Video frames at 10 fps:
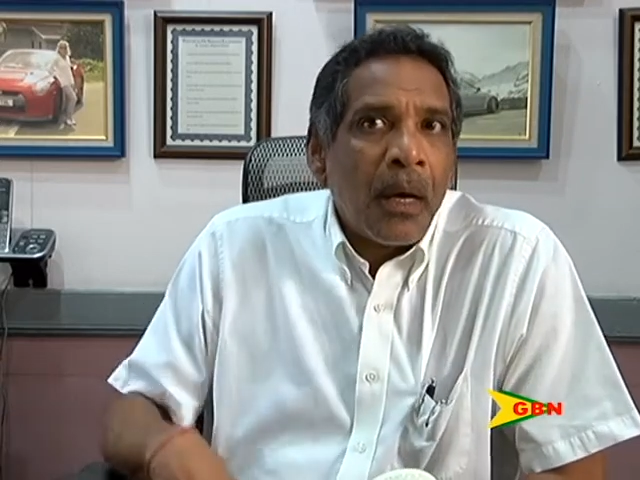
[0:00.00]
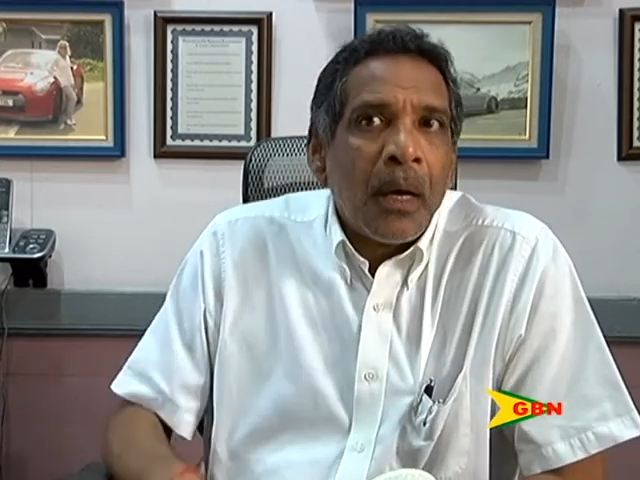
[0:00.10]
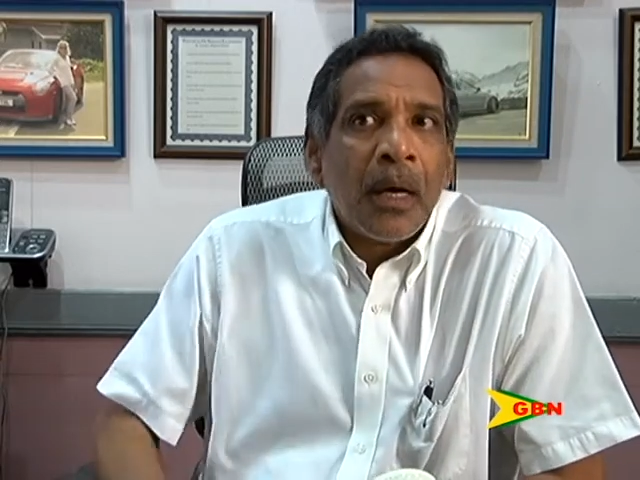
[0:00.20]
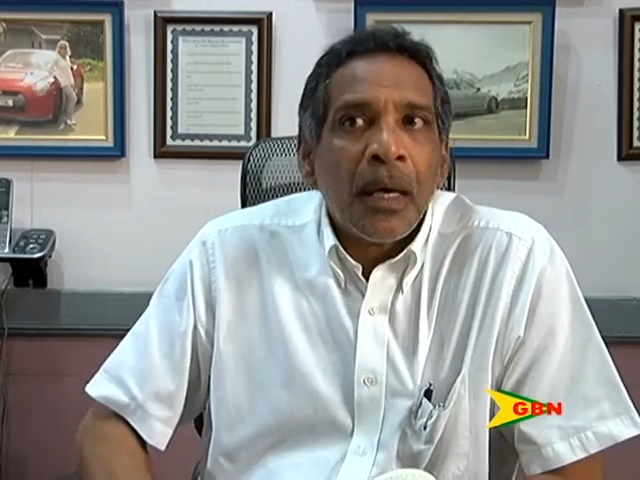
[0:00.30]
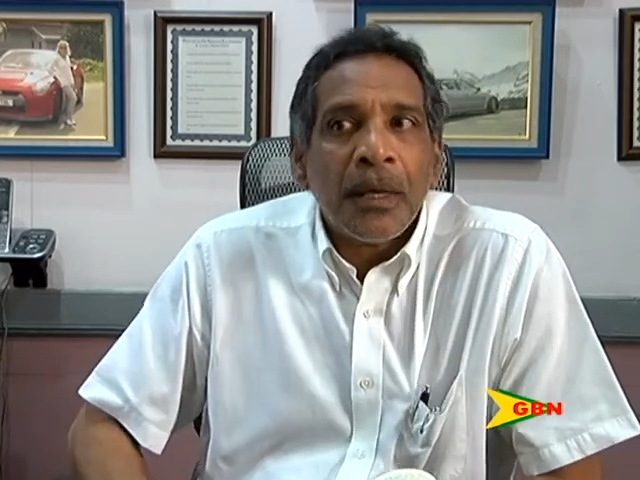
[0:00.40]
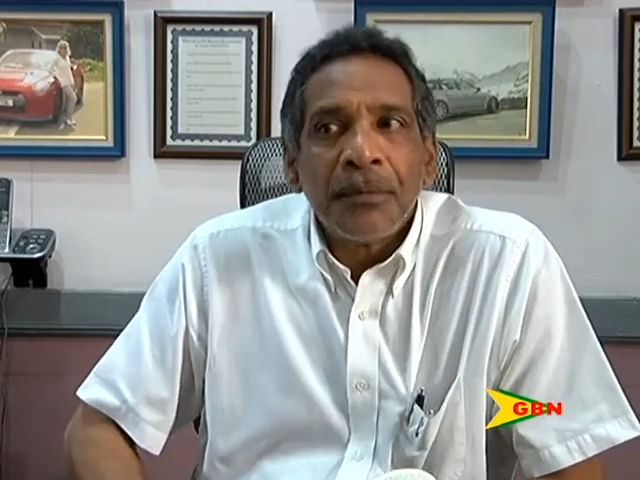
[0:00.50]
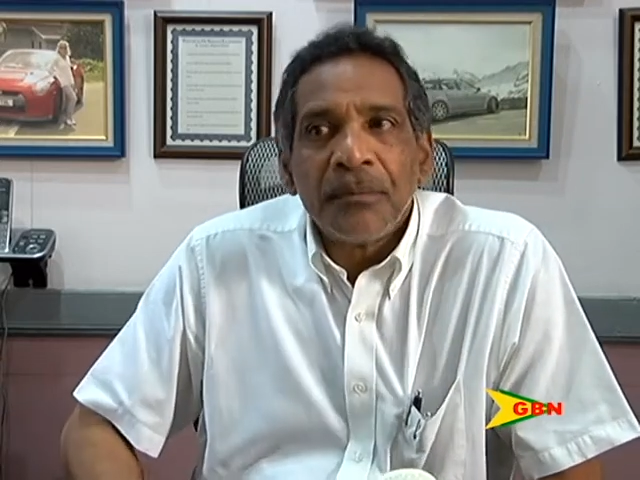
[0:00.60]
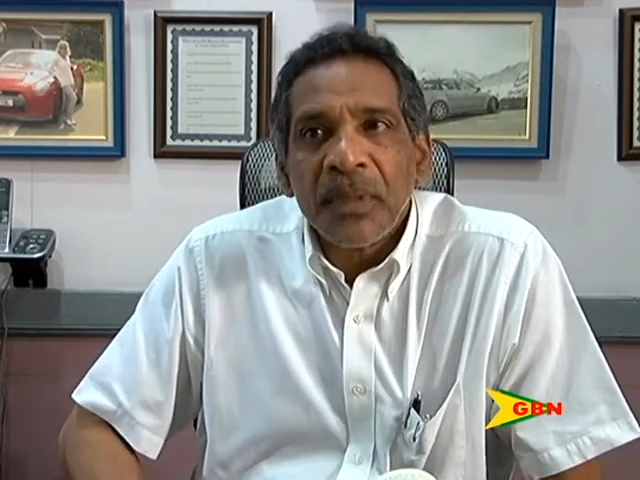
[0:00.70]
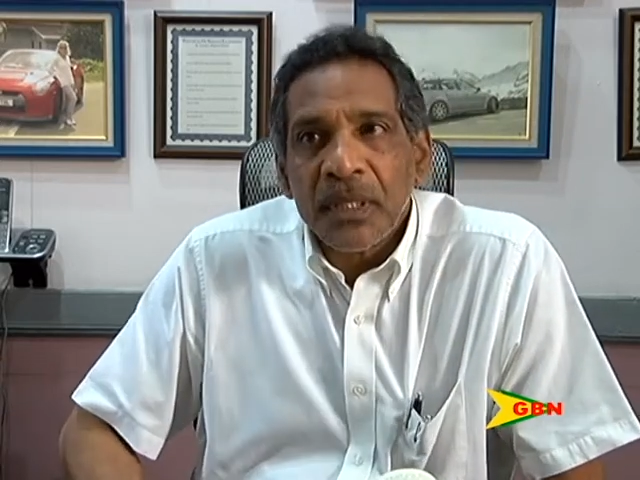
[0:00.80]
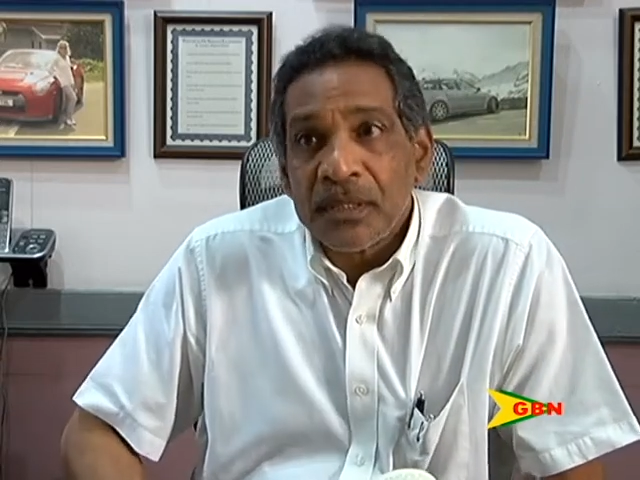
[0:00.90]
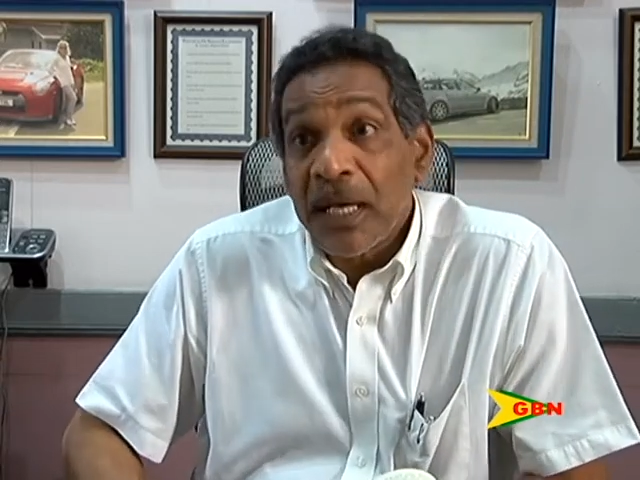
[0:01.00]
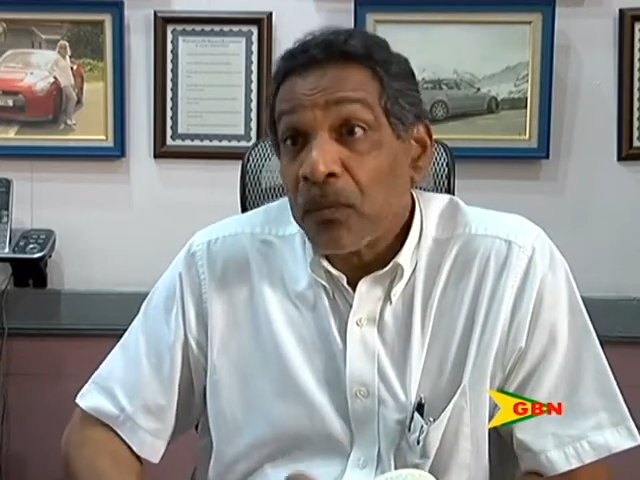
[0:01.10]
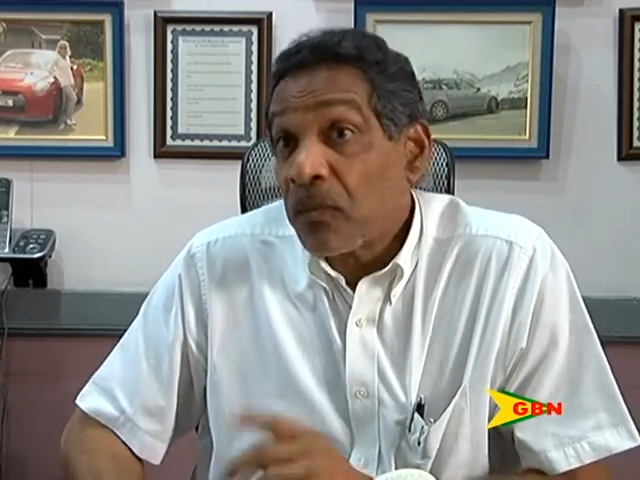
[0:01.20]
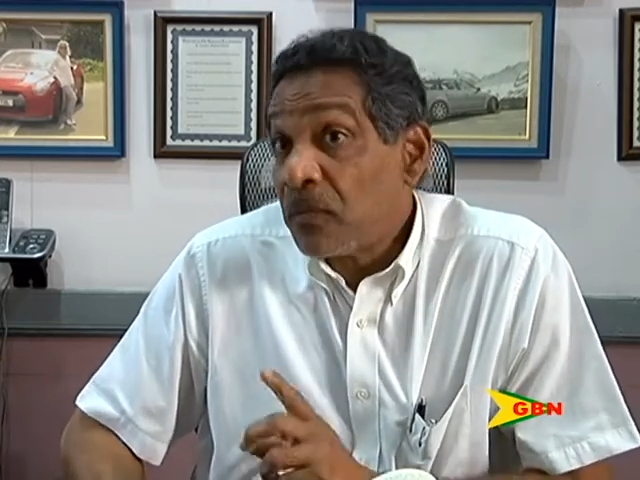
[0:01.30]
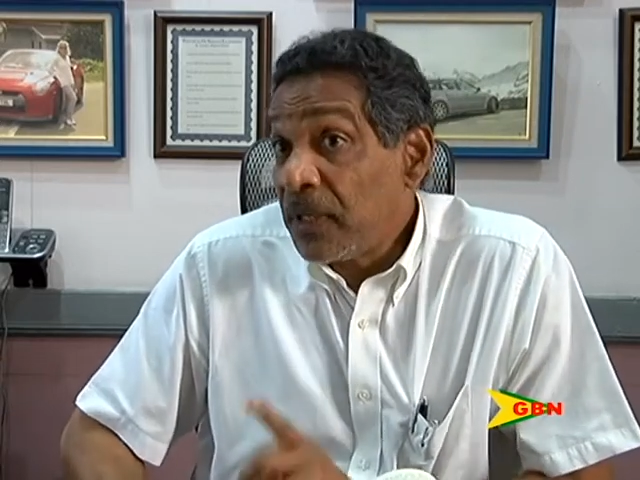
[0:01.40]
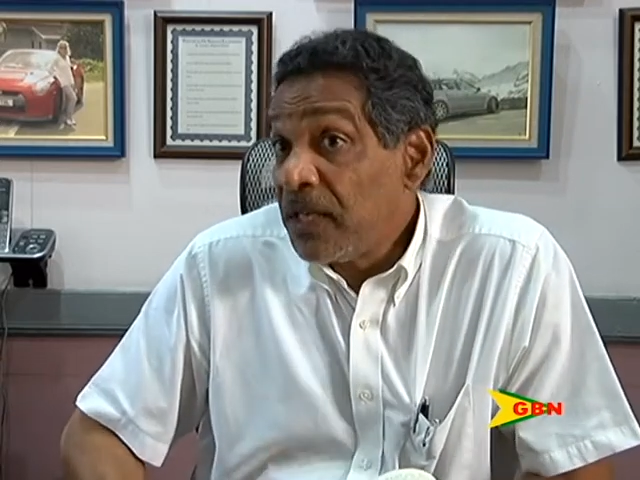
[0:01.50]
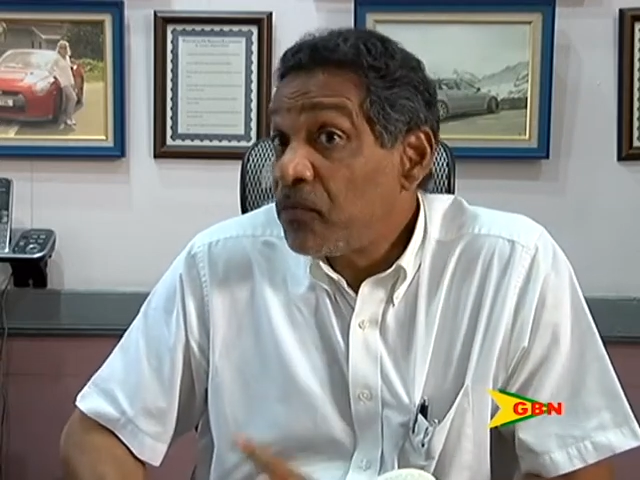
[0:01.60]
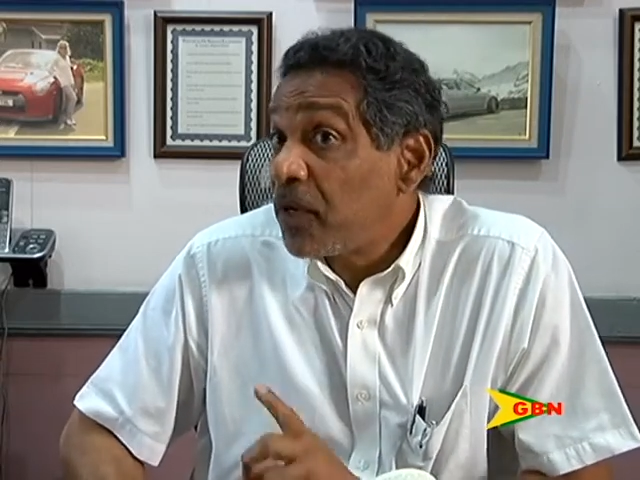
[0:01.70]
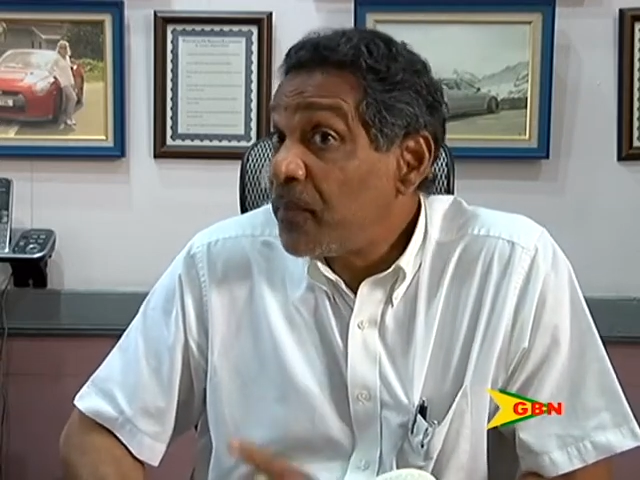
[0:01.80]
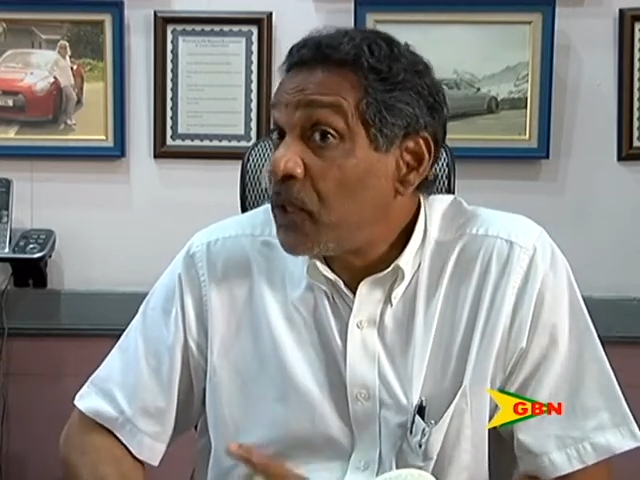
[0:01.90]
Because that
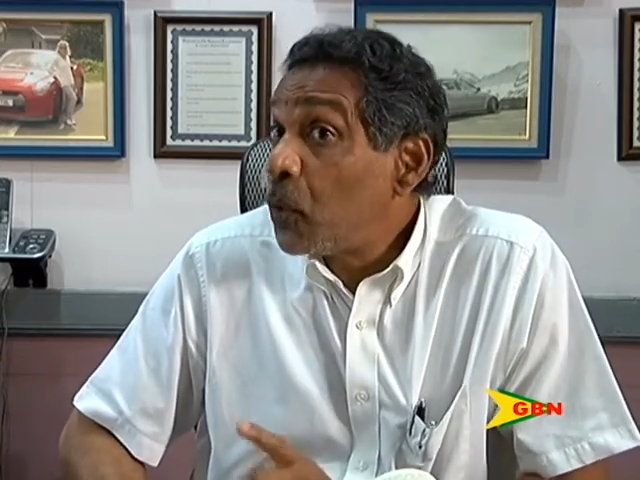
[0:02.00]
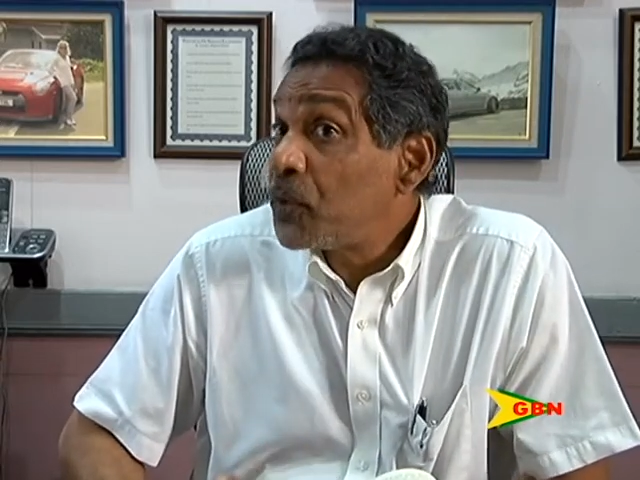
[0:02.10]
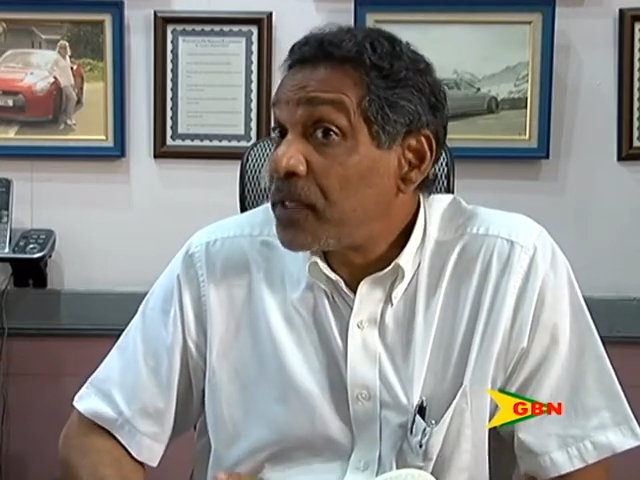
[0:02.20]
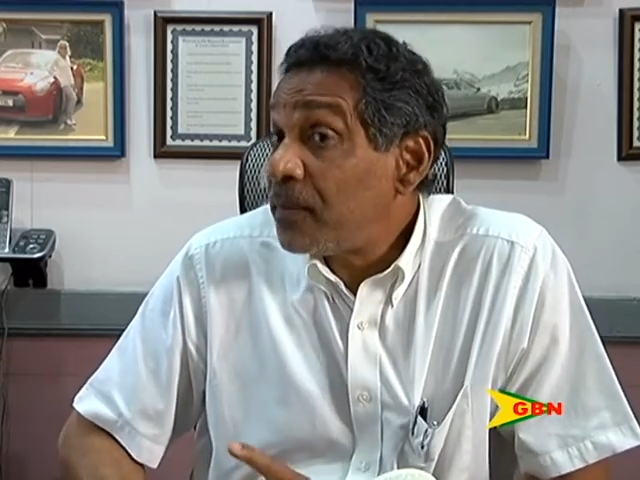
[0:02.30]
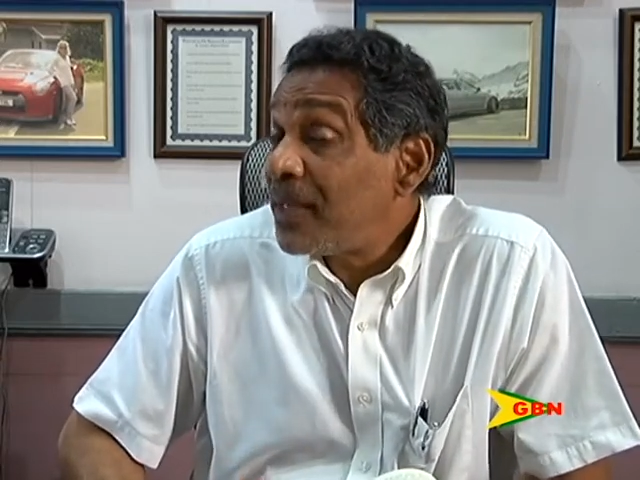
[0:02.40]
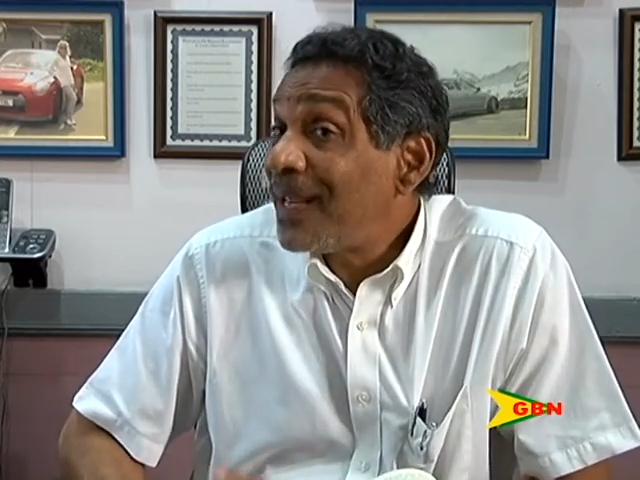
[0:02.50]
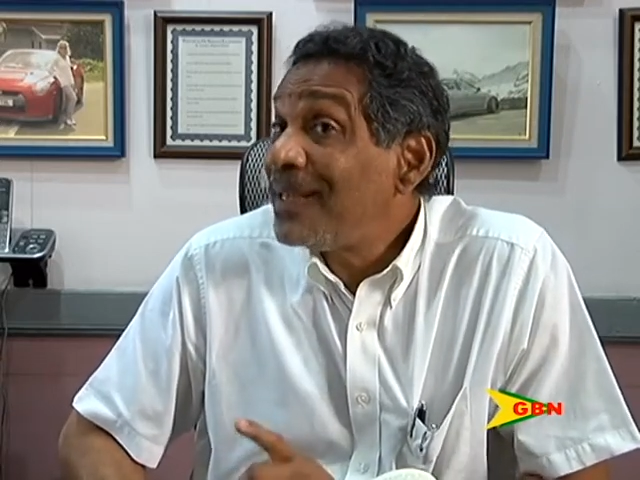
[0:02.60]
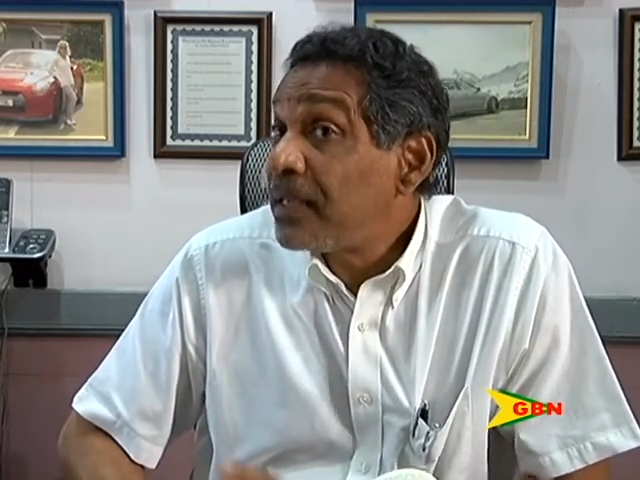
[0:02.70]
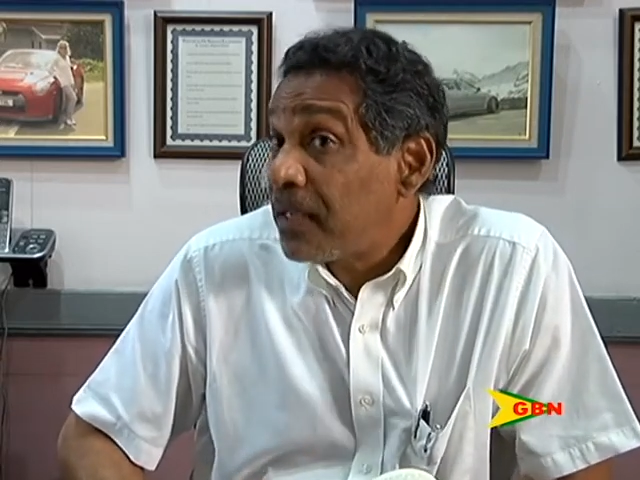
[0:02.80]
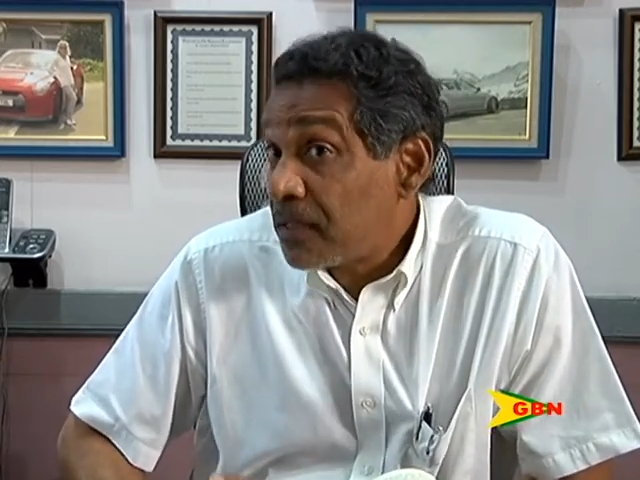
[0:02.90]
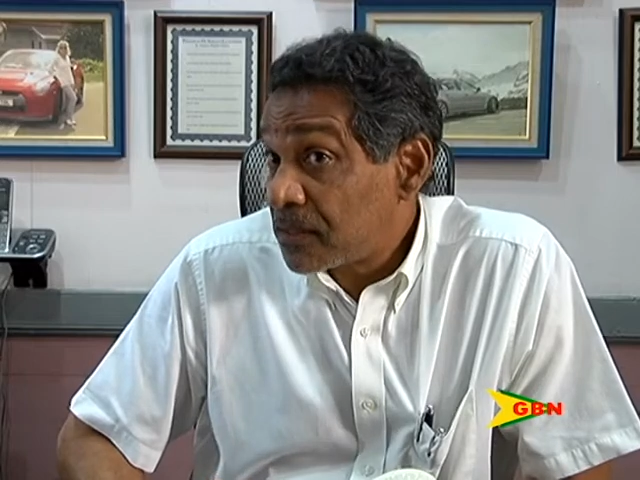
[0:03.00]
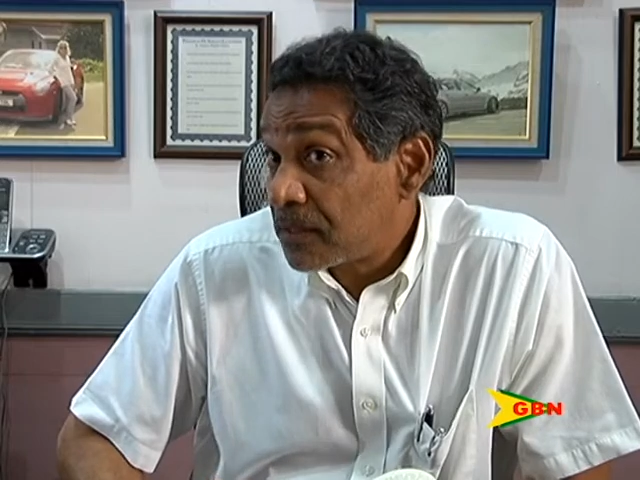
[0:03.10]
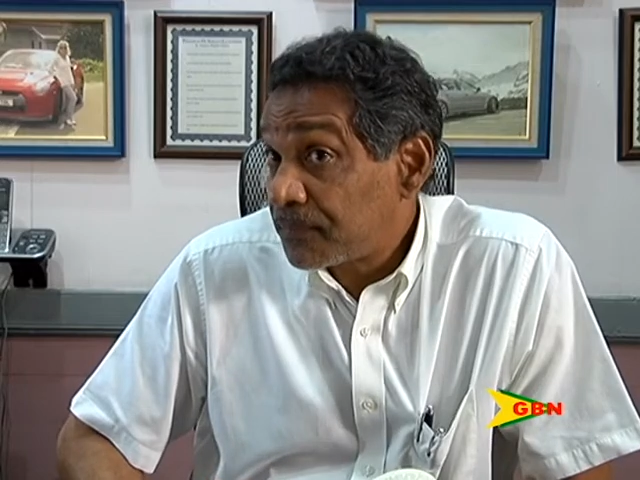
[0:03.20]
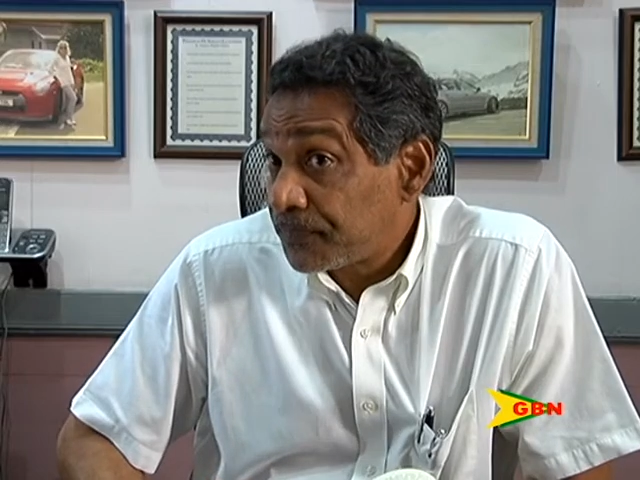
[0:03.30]
leave would have been owed to him in any case,